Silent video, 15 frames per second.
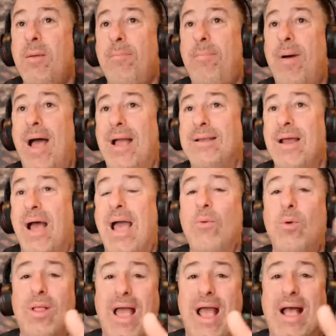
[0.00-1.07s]
But I
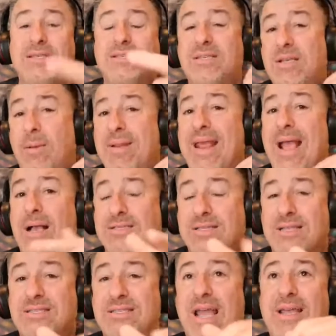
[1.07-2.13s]
will ask somebody else
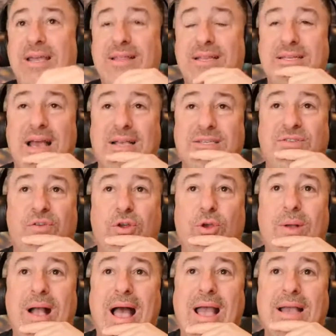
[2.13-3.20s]
that's taking the test for you
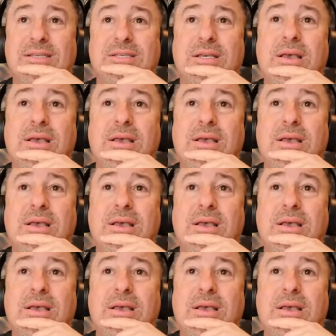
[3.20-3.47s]
guys.